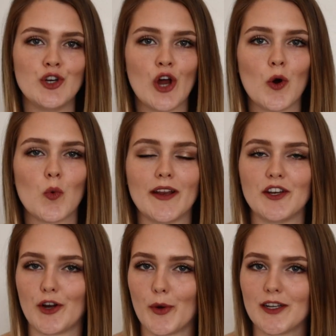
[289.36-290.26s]
know when
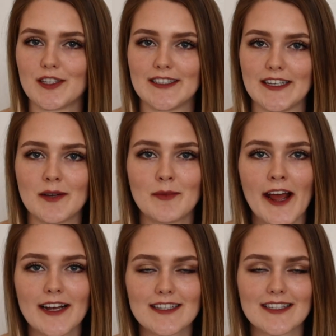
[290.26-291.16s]
you're going to see them
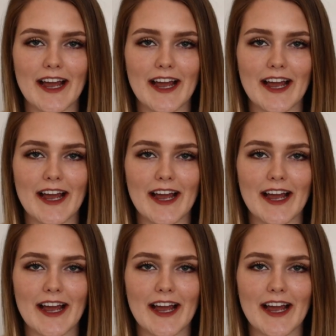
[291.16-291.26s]
next